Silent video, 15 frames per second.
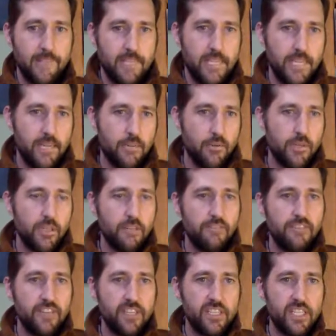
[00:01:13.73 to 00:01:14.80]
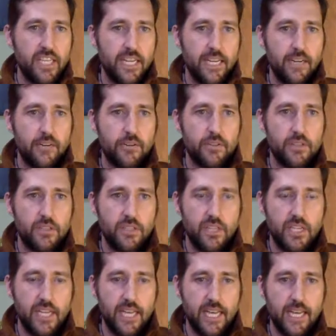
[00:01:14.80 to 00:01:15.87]
And I wanted to finish that out
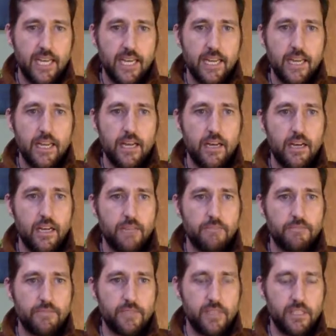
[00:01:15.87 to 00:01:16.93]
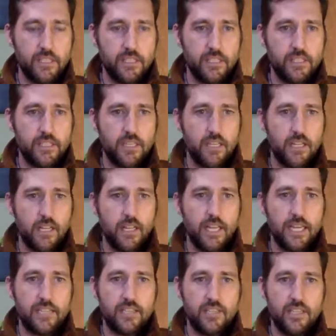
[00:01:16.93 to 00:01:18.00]
today. This is
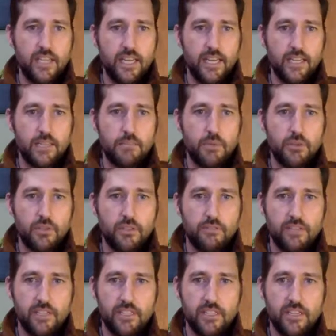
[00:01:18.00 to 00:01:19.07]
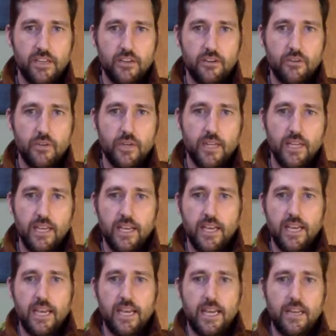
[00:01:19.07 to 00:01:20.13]
election day, as most of us know,
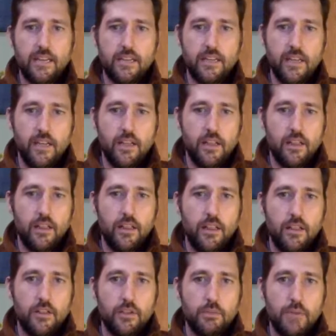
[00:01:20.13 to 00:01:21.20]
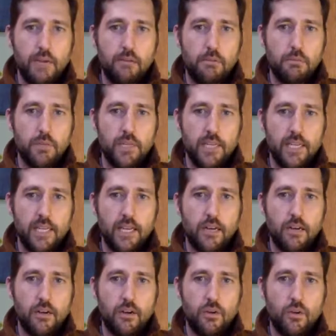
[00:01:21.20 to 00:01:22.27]
and there's probably
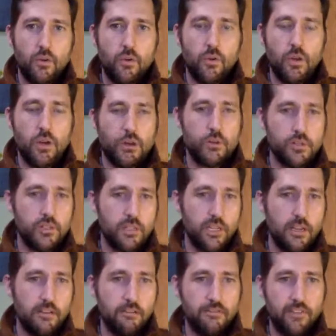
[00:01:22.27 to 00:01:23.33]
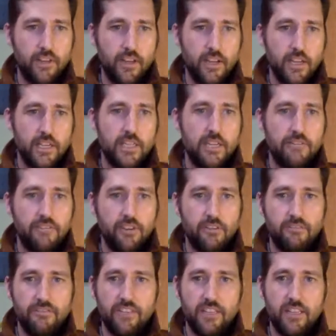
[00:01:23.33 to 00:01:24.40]
a whole host of
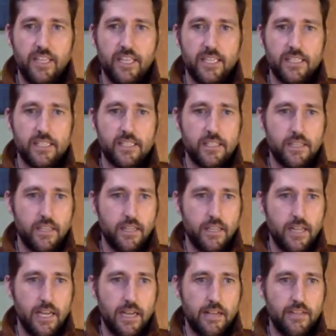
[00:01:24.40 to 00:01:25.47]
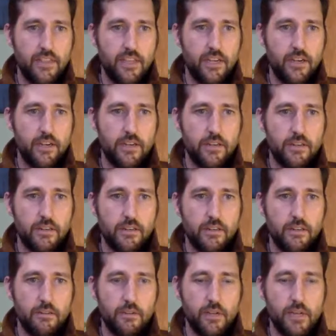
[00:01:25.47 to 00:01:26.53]
different feelings that are
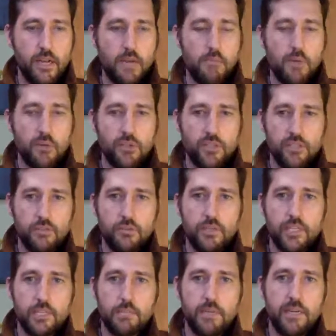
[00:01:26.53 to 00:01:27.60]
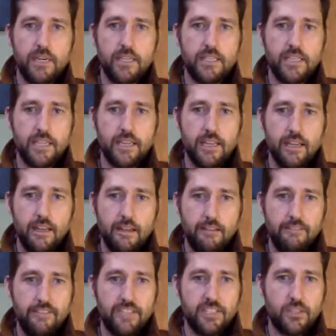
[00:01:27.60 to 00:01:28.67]
emotions we're experiencing,
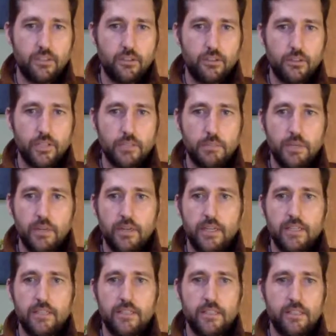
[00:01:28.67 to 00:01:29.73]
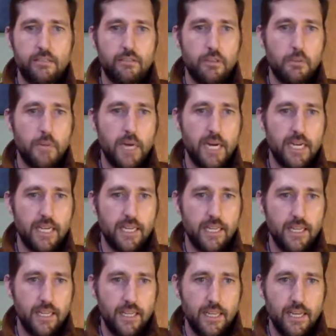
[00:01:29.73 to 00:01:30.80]
physical experiences of the
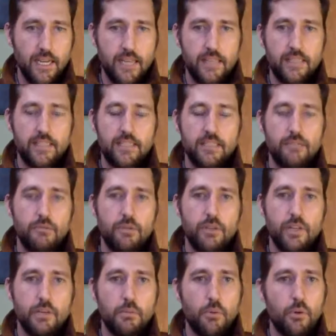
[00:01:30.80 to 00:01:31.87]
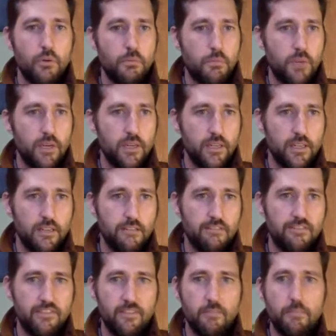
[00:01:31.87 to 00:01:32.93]
body, and this is a really important part
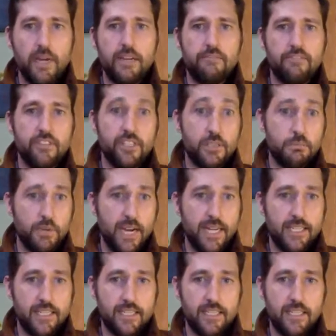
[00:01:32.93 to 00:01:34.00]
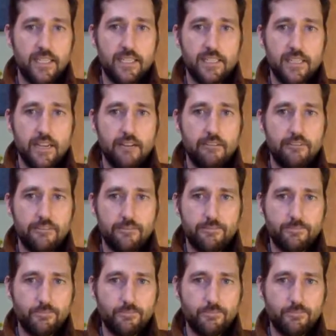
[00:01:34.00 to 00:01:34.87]
of mindfulness practice in itself.